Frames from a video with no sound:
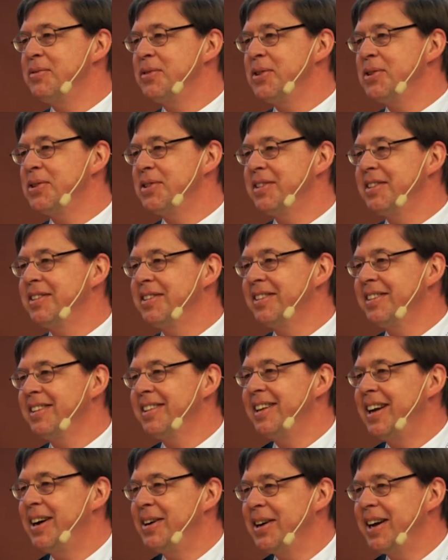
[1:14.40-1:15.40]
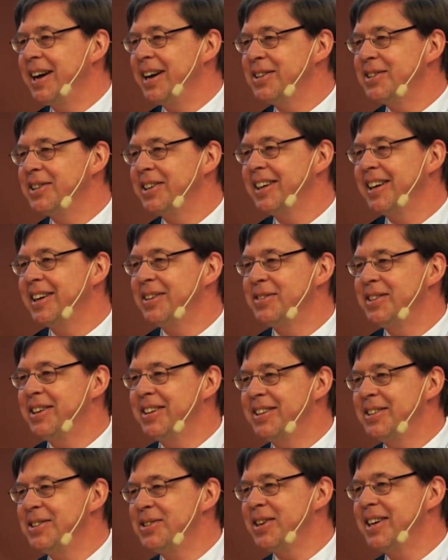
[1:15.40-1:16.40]
first. Now I actually have
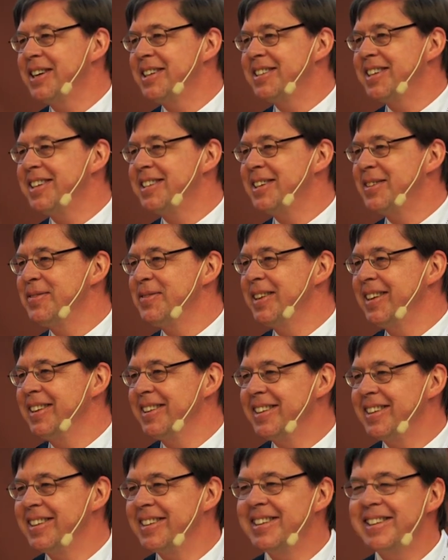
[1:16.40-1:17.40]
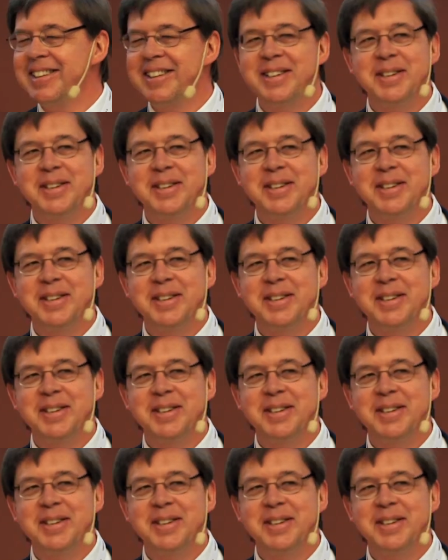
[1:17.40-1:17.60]
to try to say something that,